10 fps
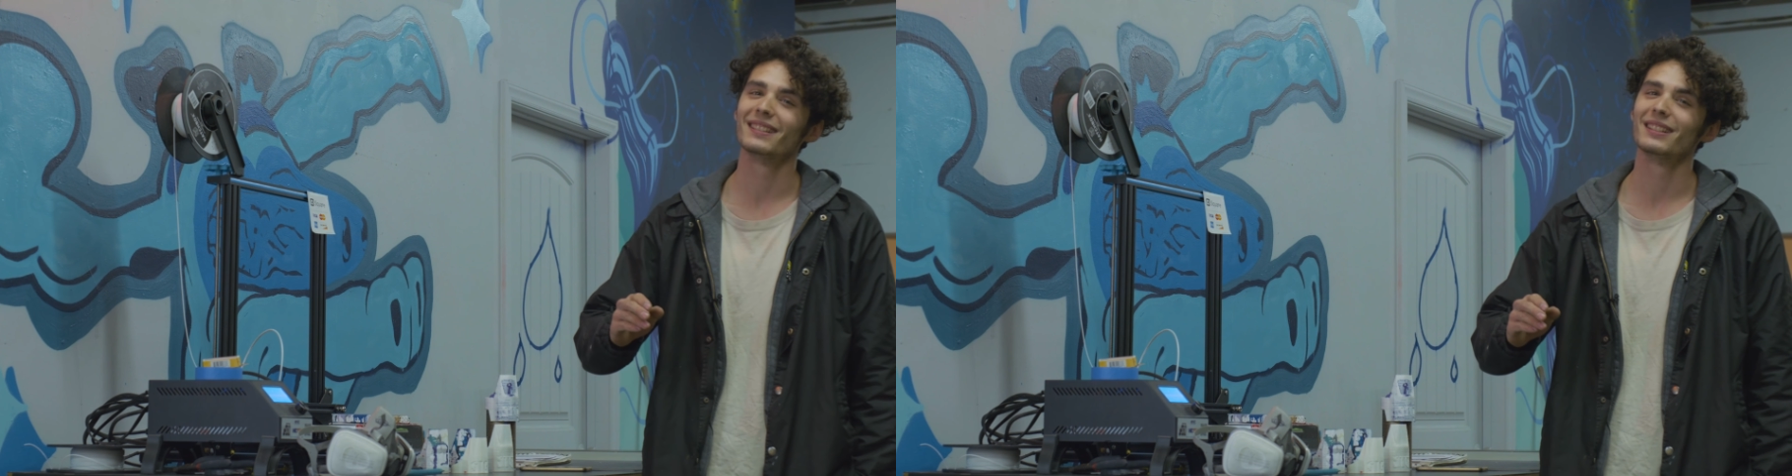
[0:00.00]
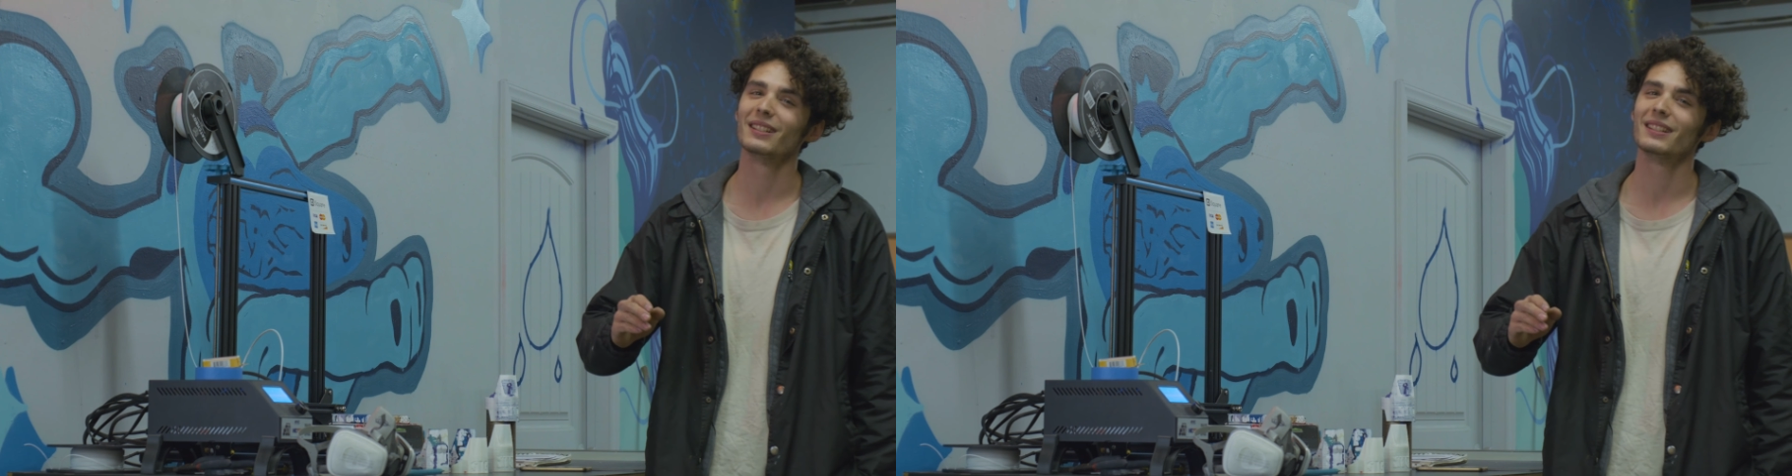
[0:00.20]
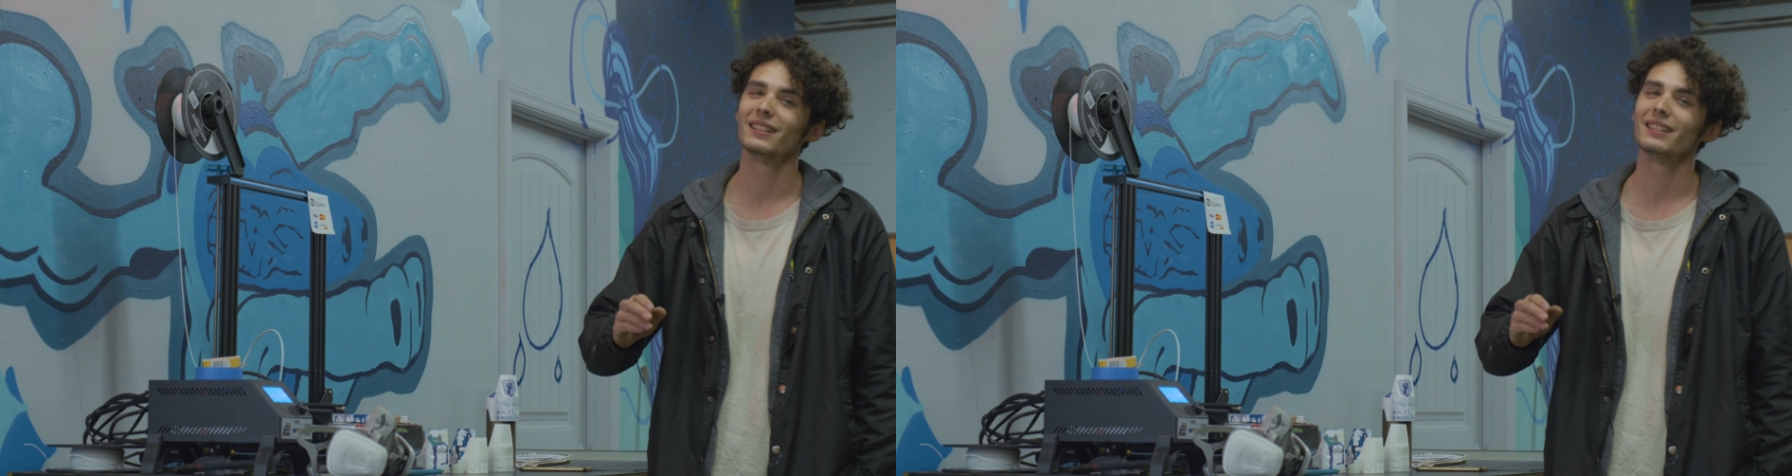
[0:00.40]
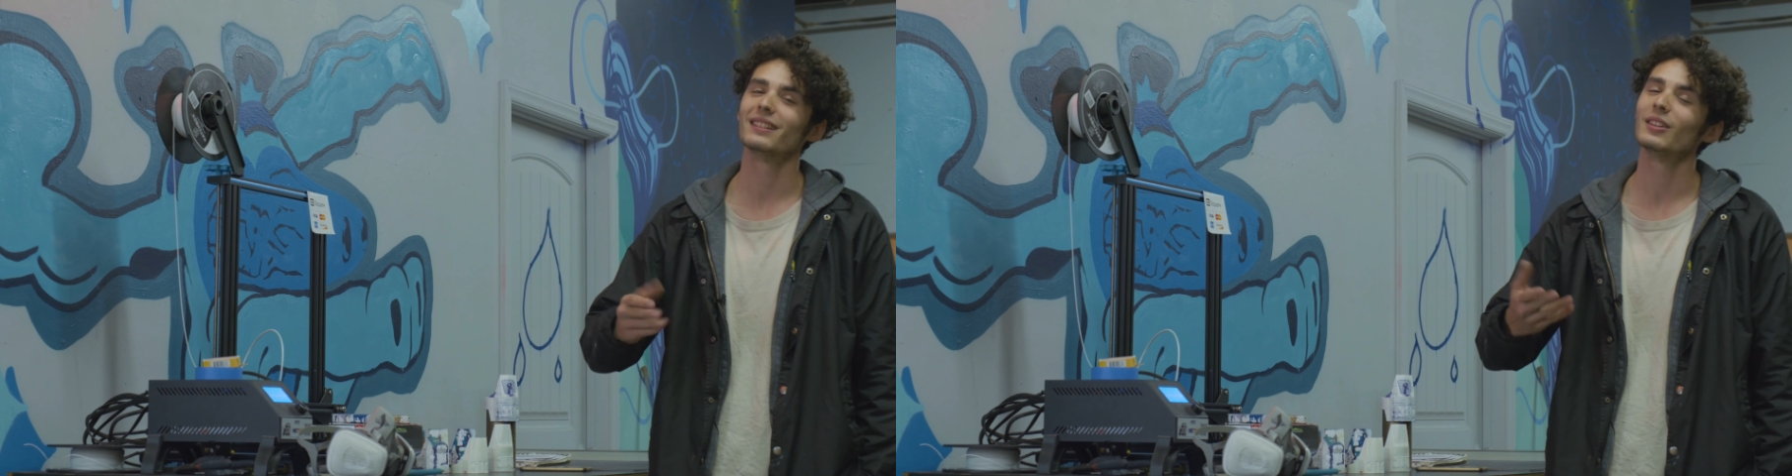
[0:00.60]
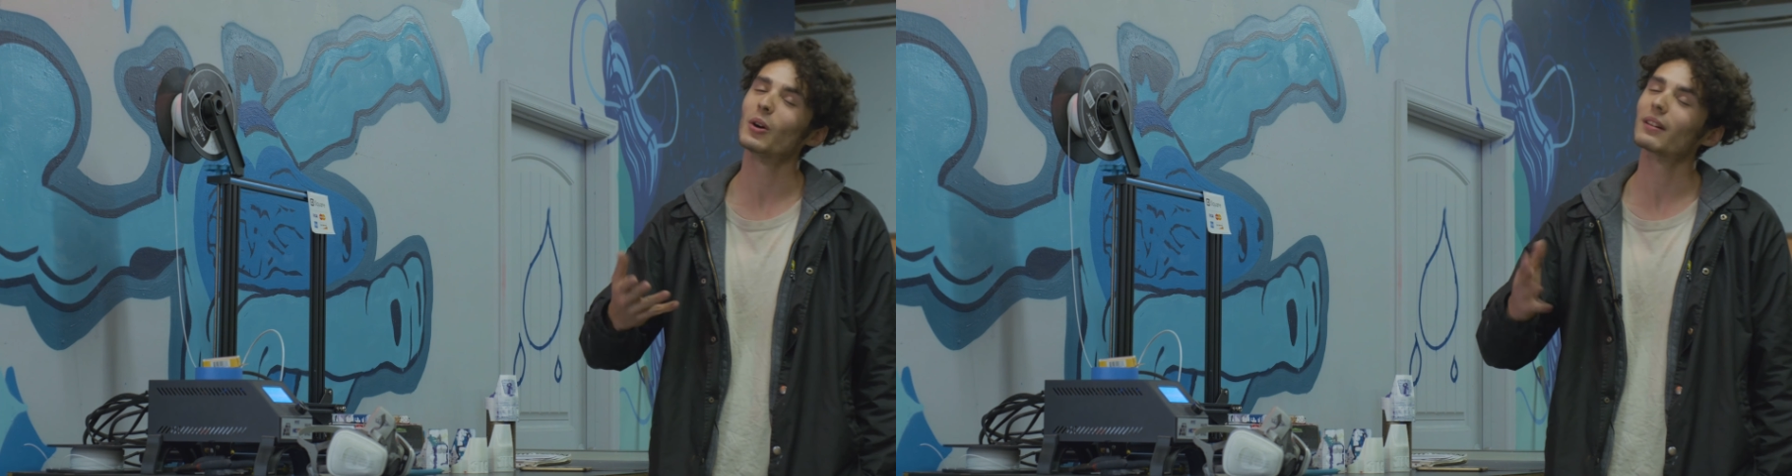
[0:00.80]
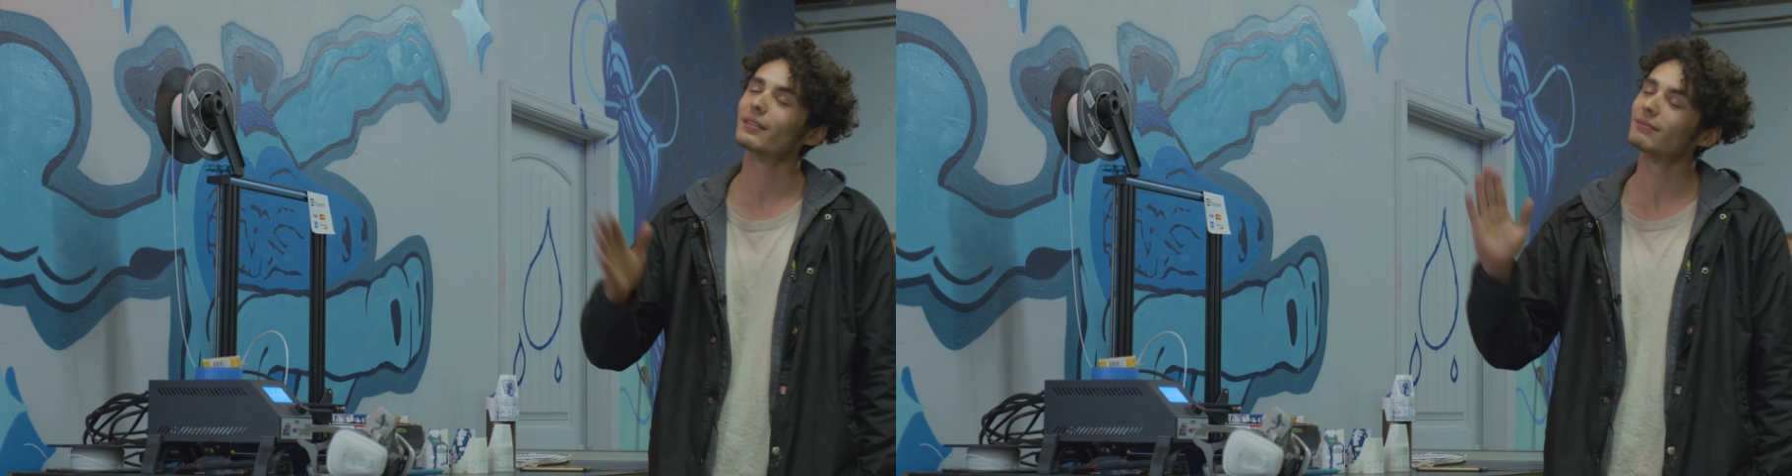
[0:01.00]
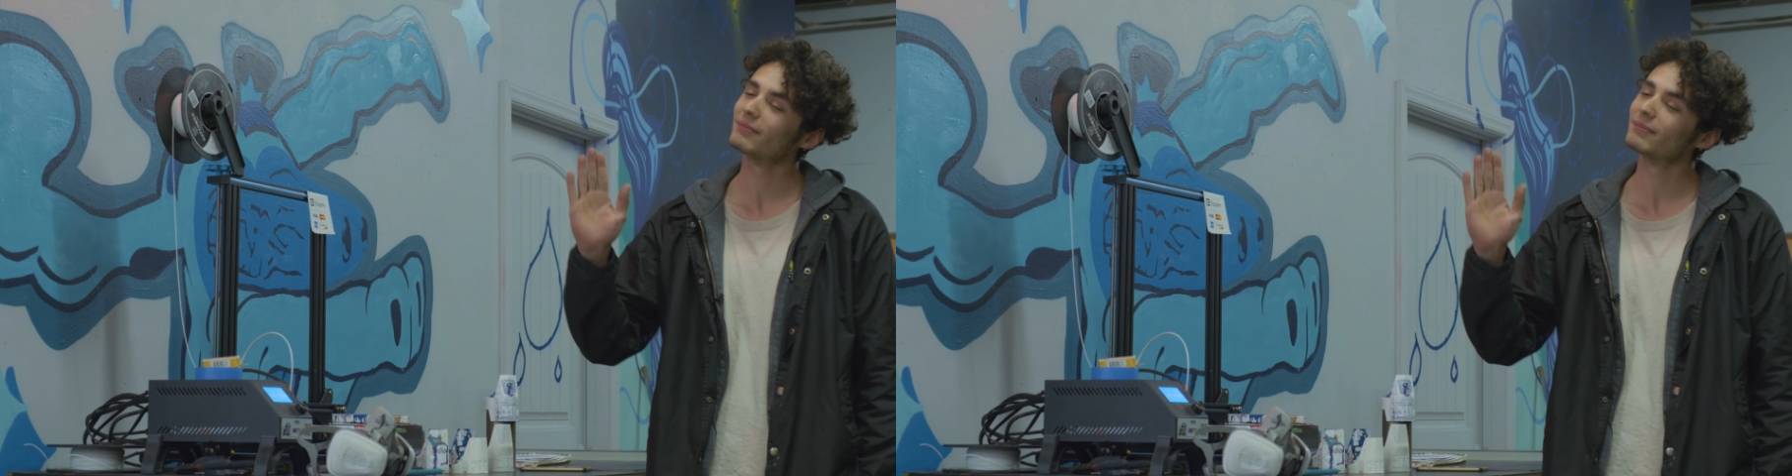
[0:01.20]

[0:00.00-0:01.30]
Cheeks. You don't want to know